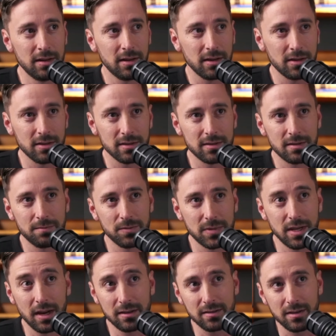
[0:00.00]
like this
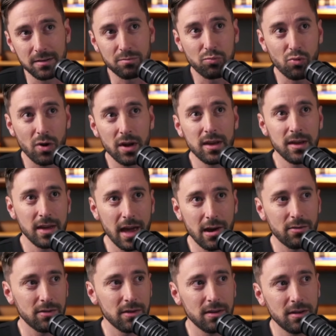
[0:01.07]
text is breaking
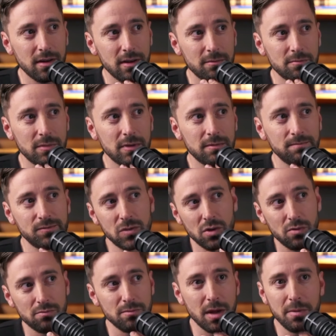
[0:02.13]
out,
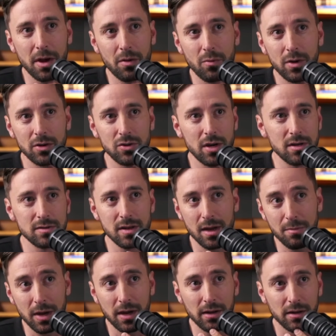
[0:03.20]
so maybe I want to change
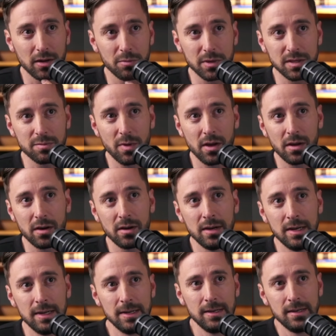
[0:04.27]
that, make it a little bit smaller.
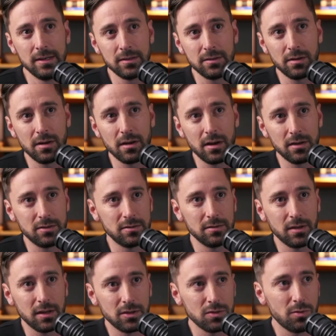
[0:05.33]
So here I
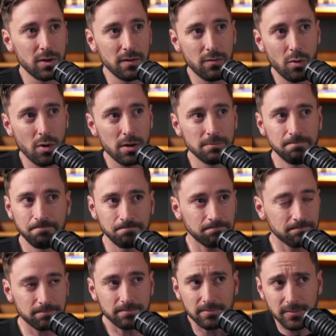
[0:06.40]
like 24.
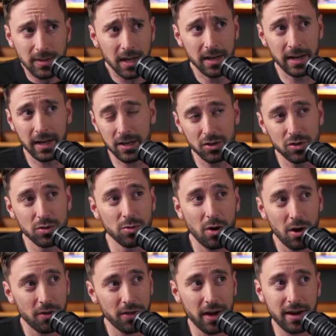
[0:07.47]
And I can do
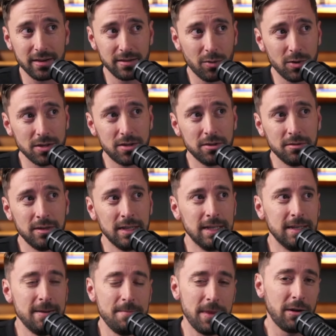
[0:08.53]
all that as I want to.
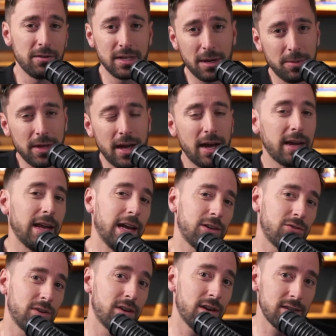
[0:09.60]
Now, on top of that, I can
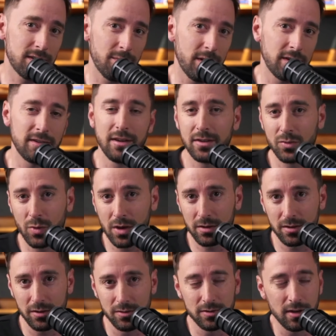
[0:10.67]
actually customize it as well
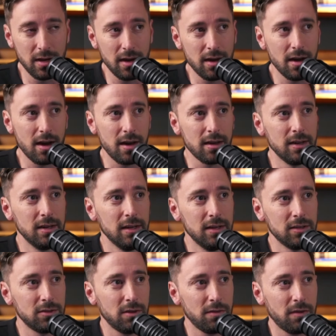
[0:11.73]
using AI.
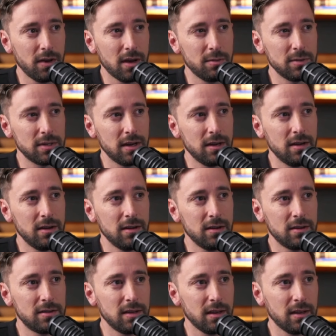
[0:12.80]
So if I come inside here, you
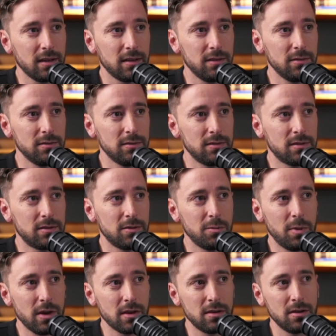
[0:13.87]
could say like use
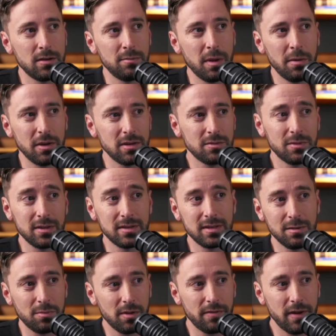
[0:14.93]
coupon code. Maybe I just want to
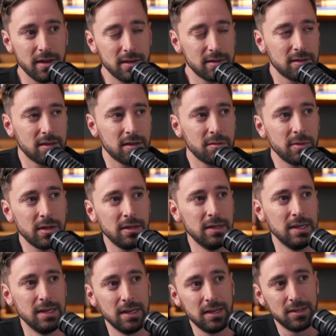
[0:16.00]
simplify this a little bit.
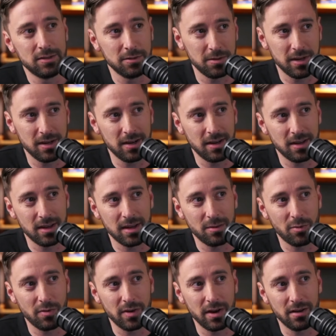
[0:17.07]
So again, I can
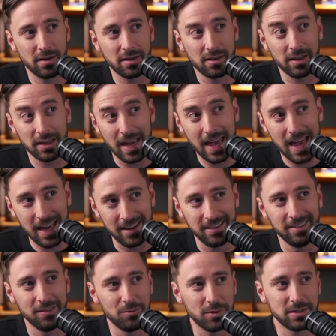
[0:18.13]
come over here, click
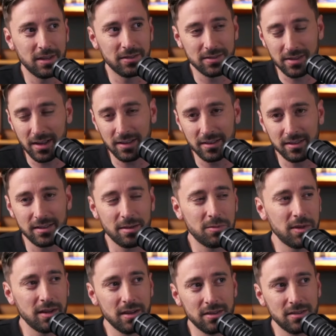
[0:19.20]
edit once I selected
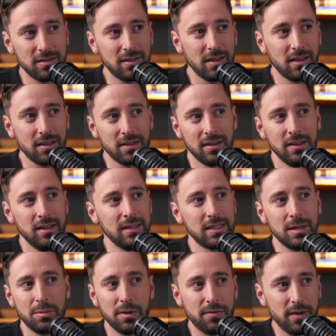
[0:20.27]
something and just say like
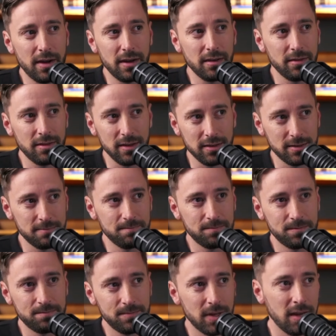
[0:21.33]
simplify this.
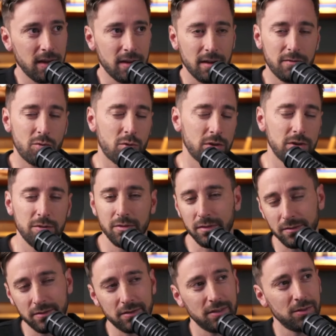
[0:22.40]
And of course you
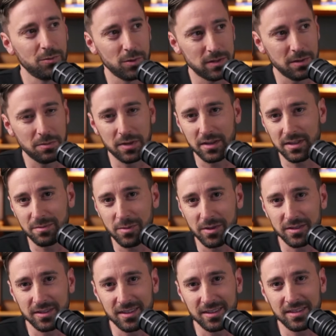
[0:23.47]
can, with something as small
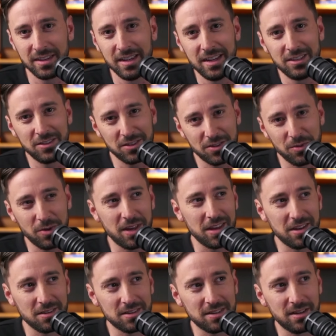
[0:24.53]
as this, just tweak
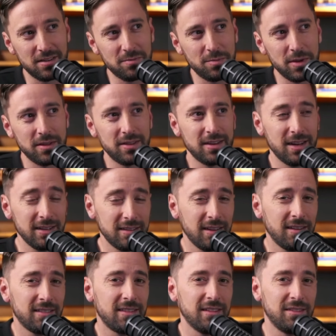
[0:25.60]
it yourself. But the nice
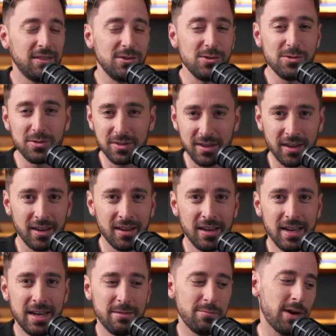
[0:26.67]
thing is it's using
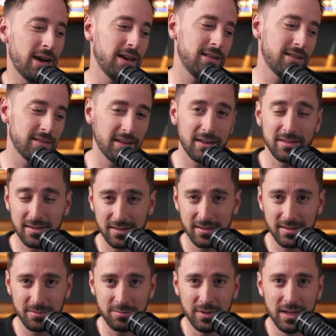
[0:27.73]
my design
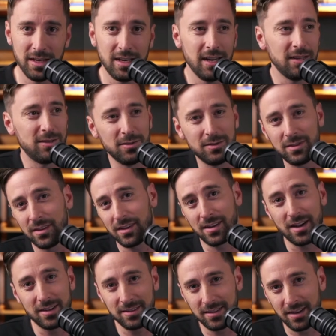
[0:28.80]
system. It's using the
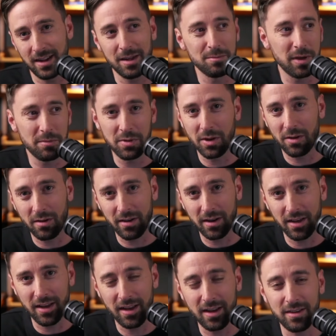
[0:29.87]
content I maybe
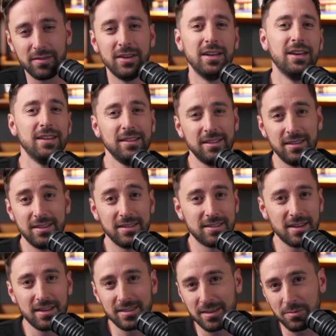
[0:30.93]
already have to
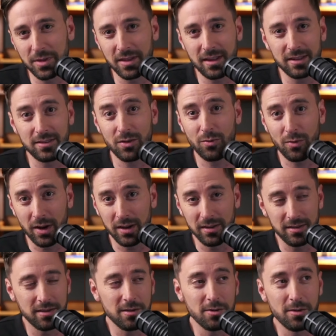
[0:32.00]
design something that's ready
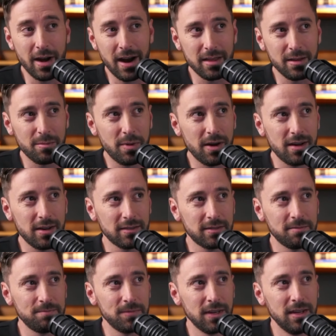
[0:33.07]
to go out of the
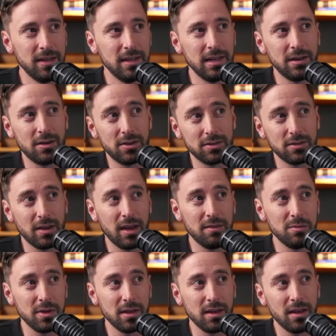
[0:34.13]
box. Now it also gave
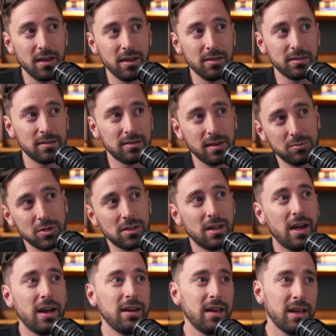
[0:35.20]
me a subject
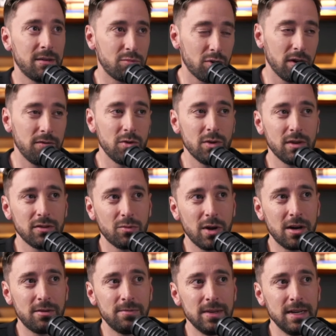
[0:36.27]
line and a preview as
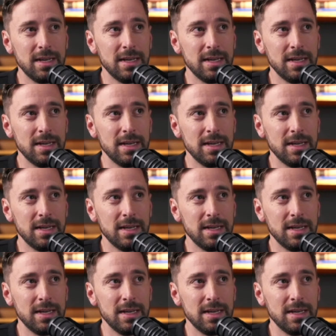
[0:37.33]
well,